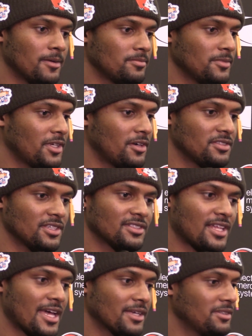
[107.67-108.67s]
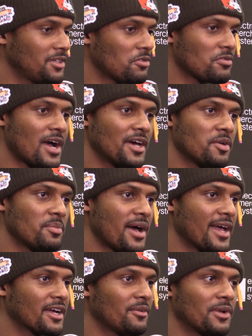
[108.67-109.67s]
you know, just like, you know, riding a
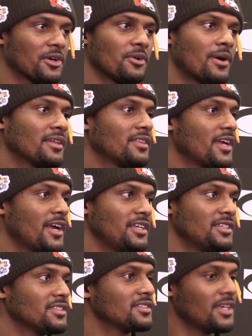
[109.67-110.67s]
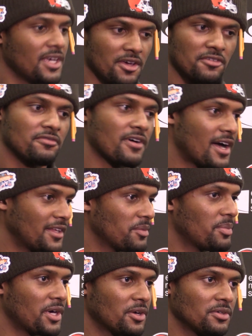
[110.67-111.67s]
bike, I want to go out there and just find the
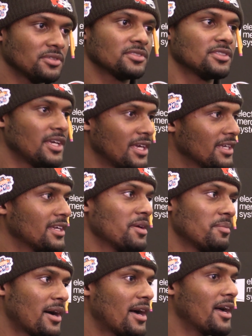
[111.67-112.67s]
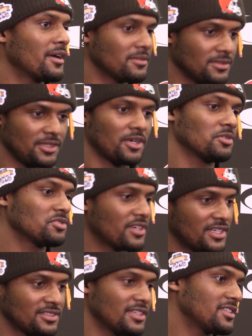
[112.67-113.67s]
pedals, get my, you know,
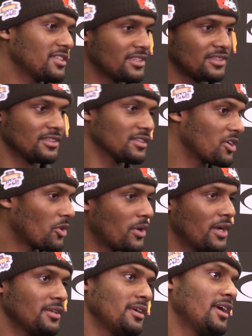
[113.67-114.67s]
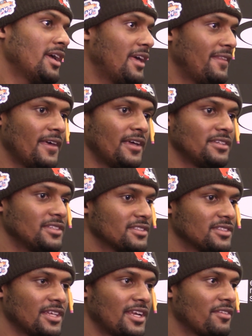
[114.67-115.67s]
transition going, and then
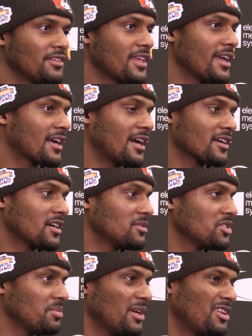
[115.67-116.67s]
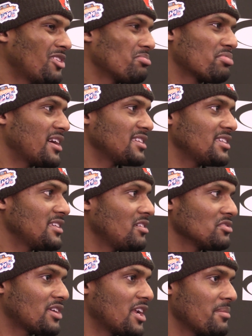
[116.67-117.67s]
just let everything kind of come to me. Don't press it.
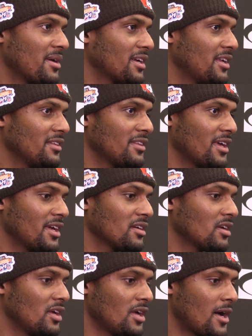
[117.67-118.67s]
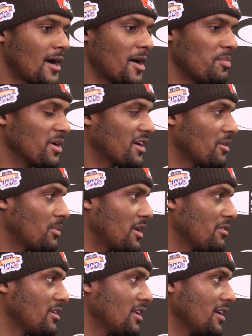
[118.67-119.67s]
Don't try to make anything bigger than what
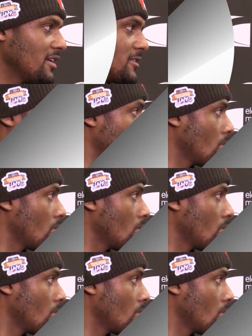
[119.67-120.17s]
it really is.